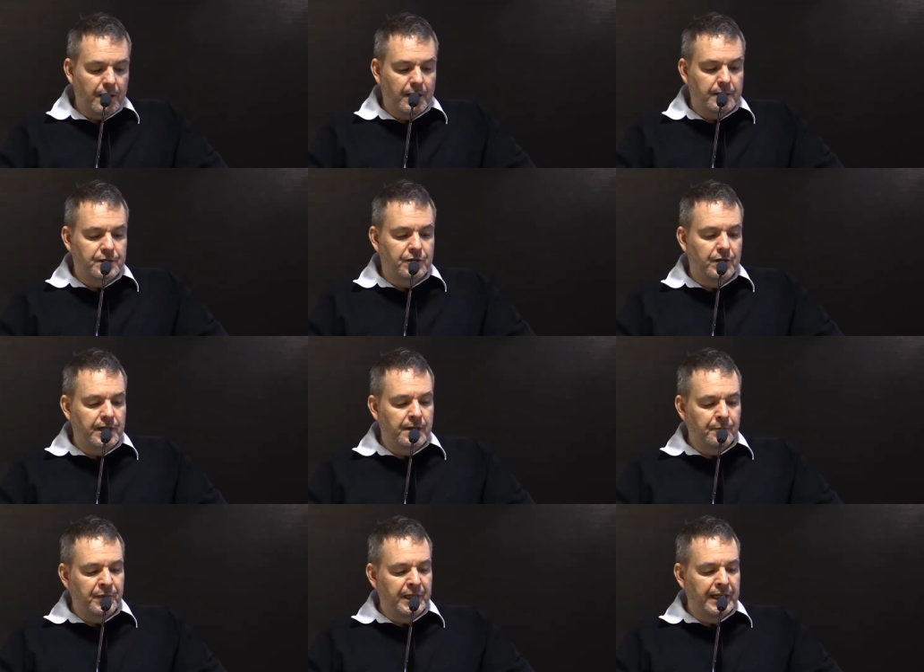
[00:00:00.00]
So a
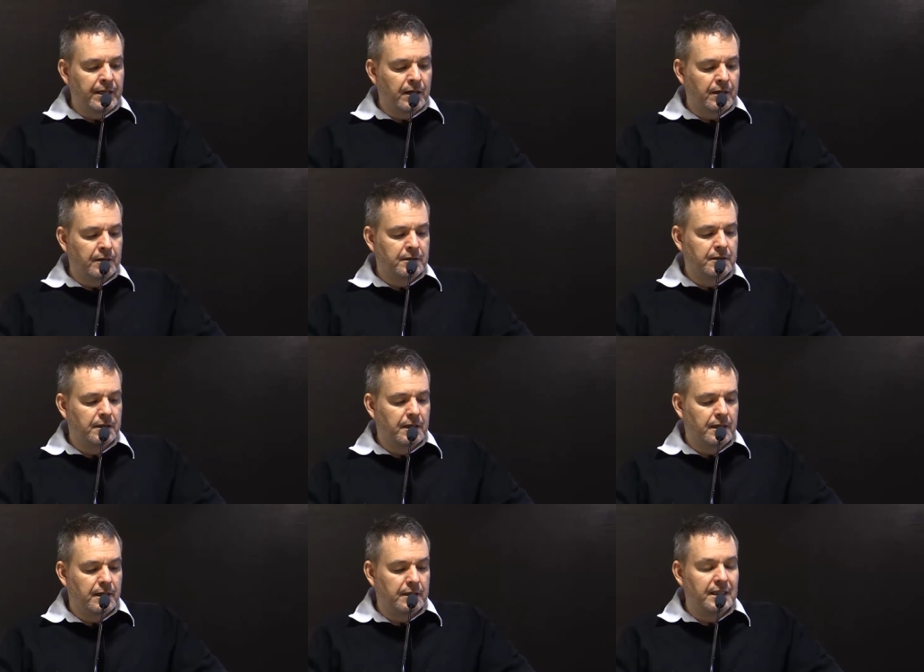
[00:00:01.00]
company called
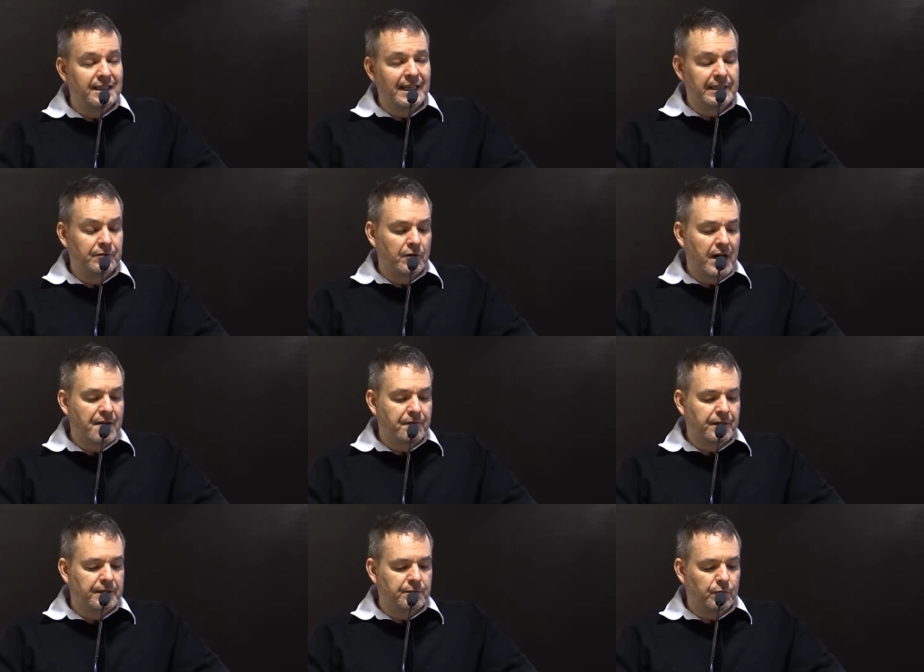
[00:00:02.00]
Linet
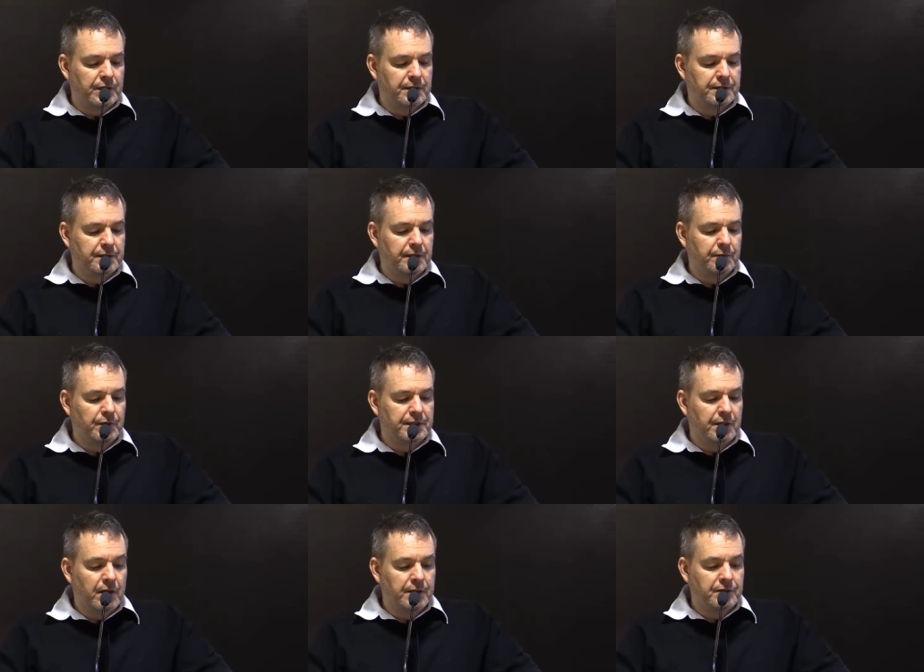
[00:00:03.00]
Graphics was
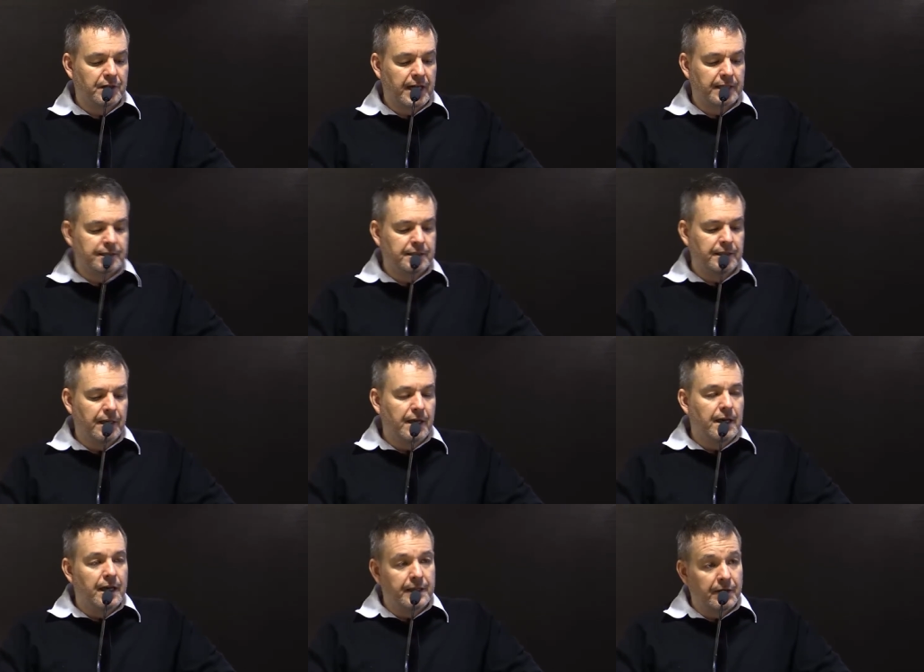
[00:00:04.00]
contracted,
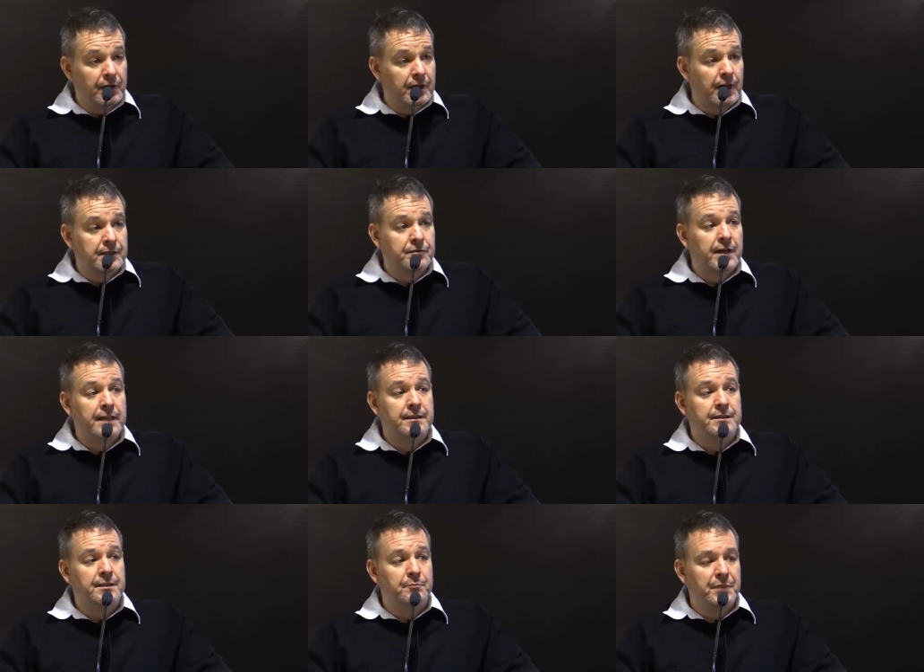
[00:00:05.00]
and they were
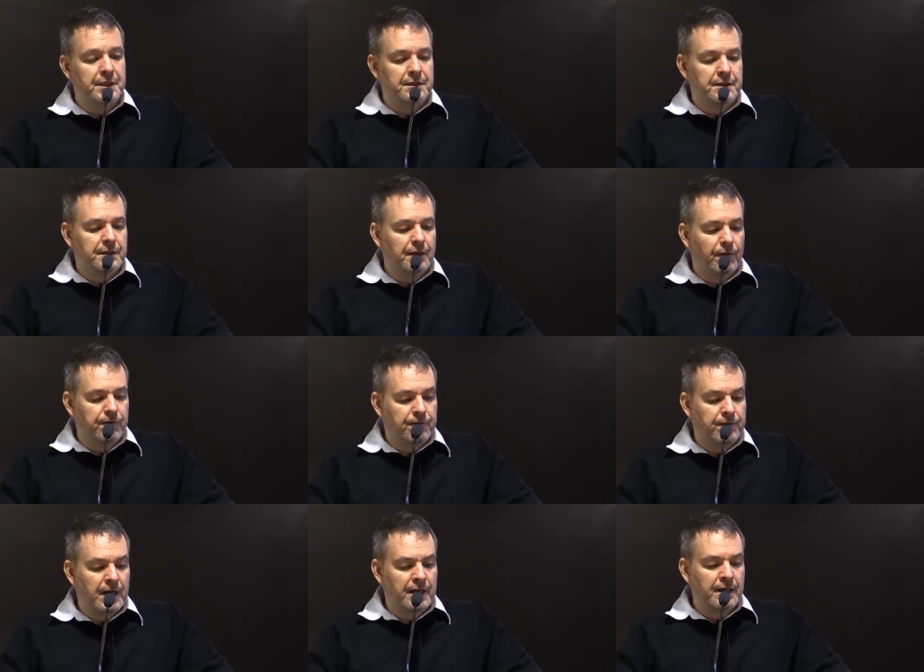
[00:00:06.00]
contracted to build
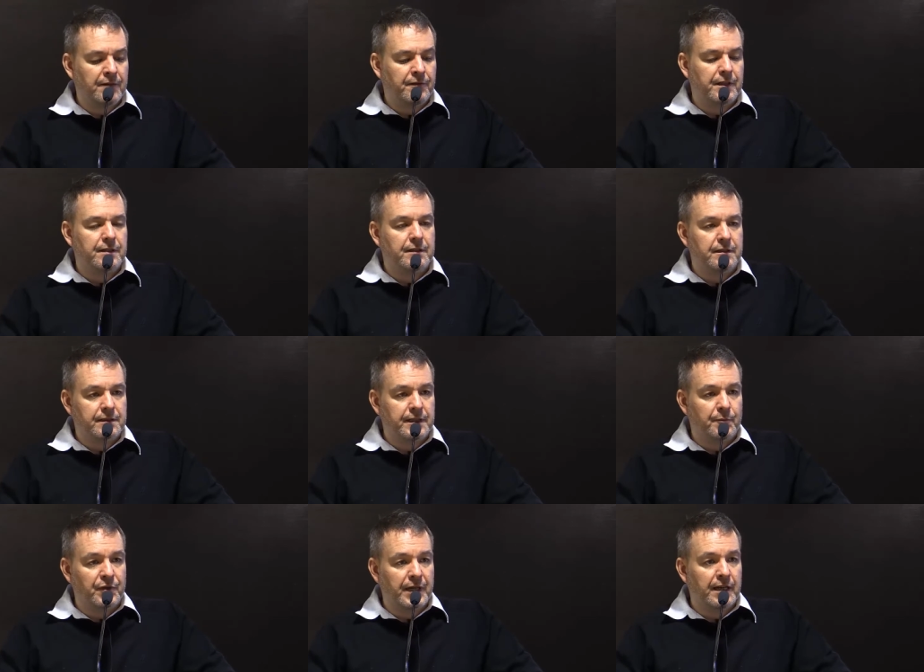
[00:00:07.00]
5
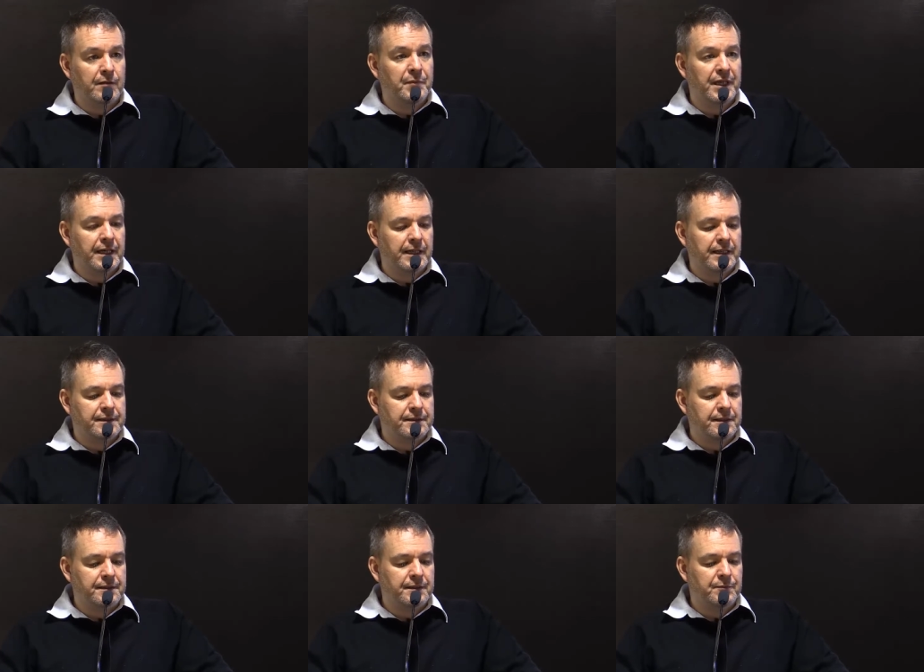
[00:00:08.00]
separate LBIS
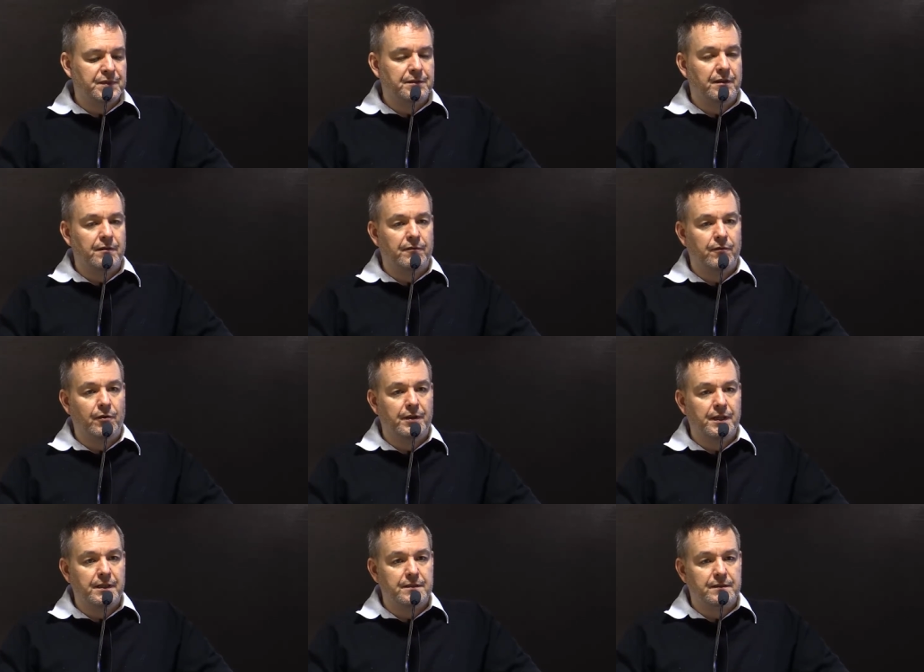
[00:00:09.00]
systems for
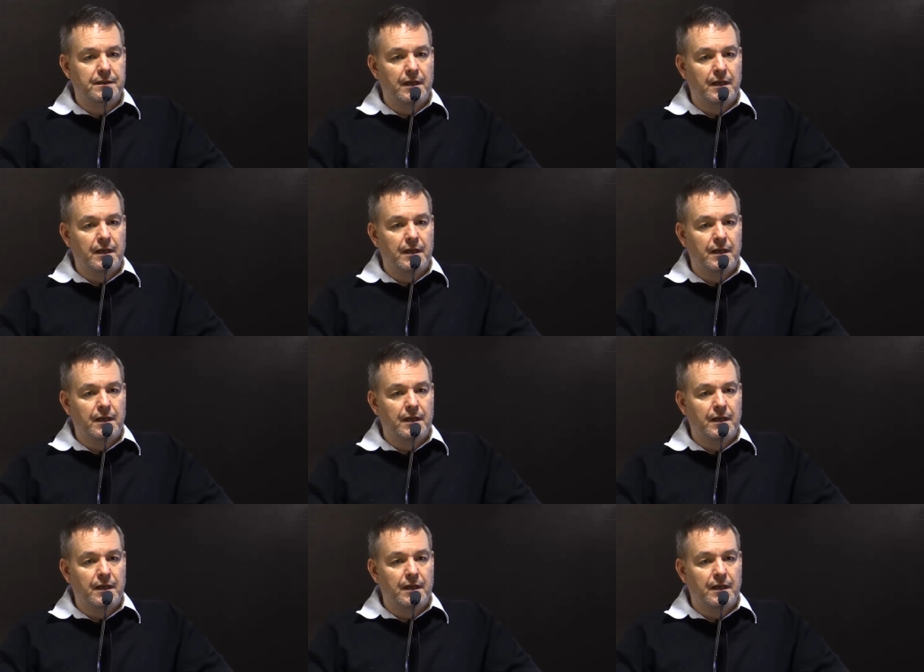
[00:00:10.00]
these